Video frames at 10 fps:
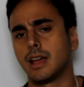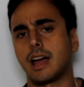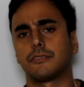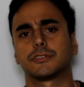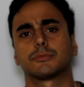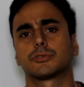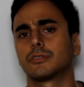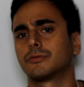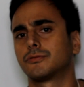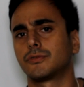have some
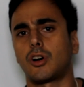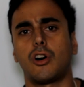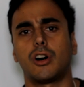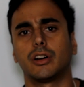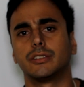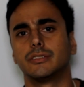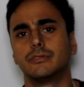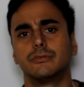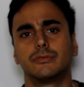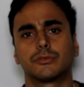sort of
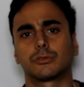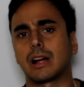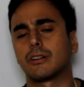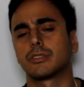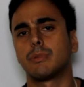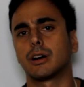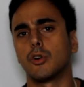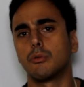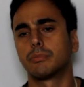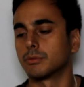odd roundabout
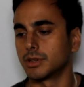opener,